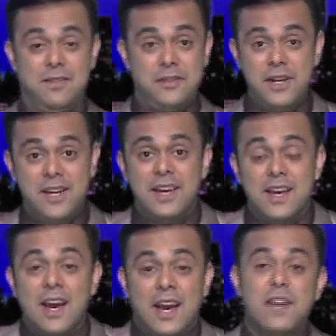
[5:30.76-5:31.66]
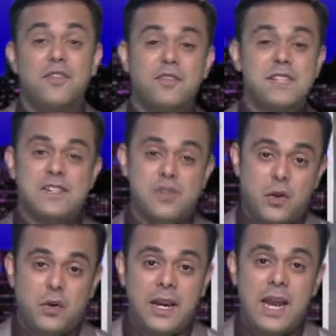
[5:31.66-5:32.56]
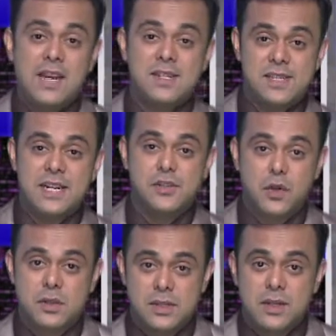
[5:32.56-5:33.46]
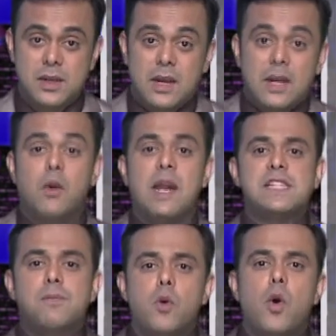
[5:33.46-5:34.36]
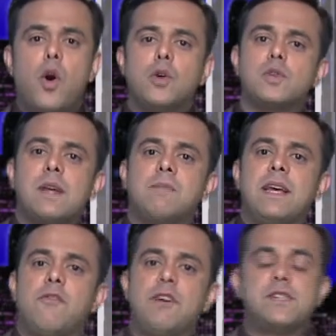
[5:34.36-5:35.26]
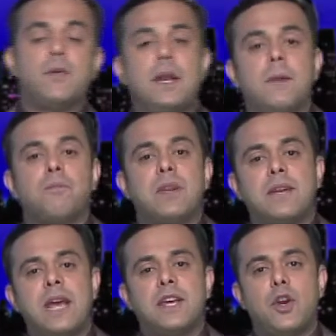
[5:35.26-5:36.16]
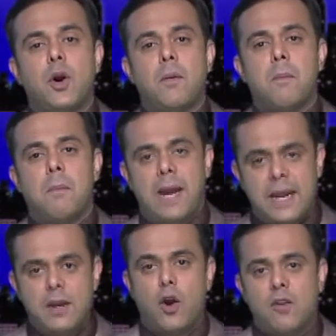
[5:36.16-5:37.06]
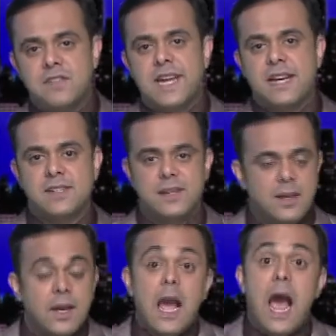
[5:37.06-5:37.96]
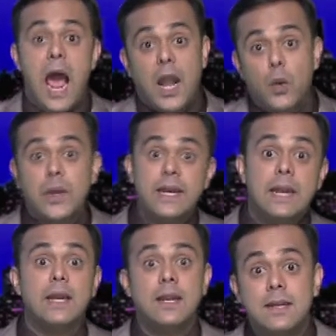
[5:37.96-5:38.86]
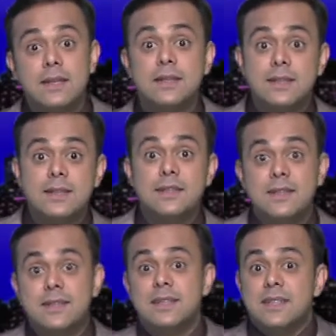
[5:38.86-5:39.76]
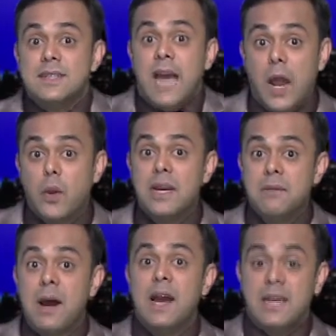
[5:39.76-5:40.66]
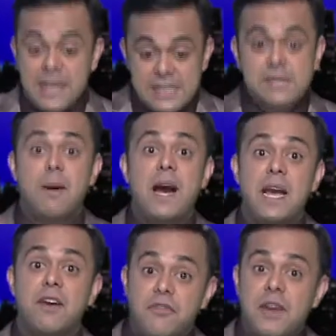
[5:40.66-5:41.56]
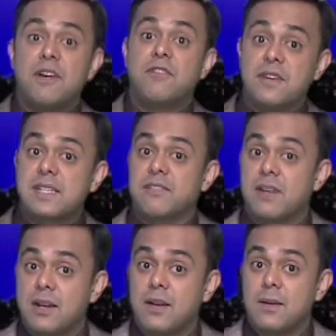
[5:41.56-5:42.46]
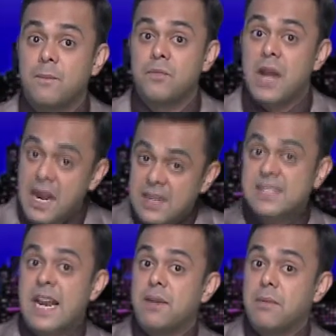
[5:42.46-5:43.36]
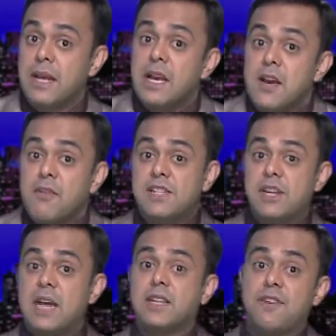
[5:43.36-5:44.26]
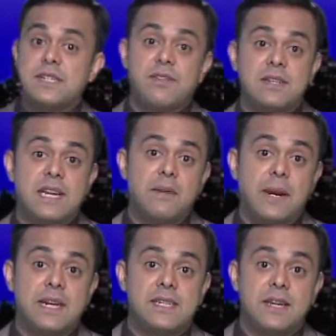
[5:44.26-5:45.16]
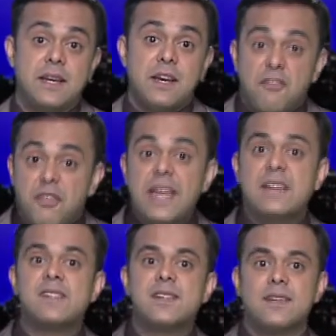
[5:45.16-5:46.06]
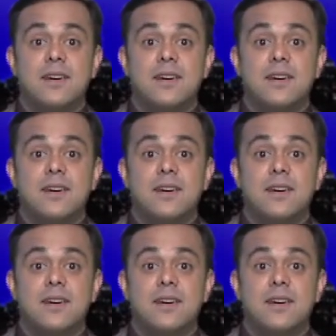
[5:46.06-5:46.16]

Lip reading: Really? Enough of sex talk, okay? And sex jokes. Now let's move on to something which will take your mind off sex. Halloween. Halloween is my favorite festival. Understandably. Which other festival celebrates freaks?